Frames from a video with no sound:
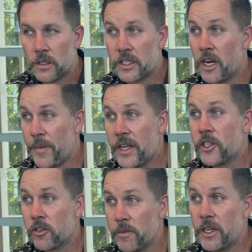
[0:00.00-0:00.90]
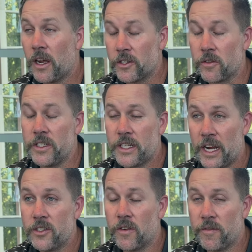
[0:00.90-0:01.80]
It's going to be extremely hostile. These
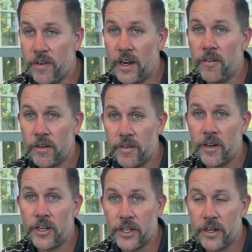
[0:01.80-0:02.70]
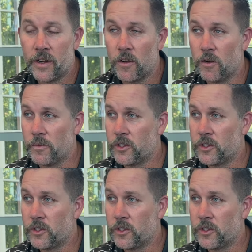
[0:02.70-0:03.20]
guys are very, very good at home,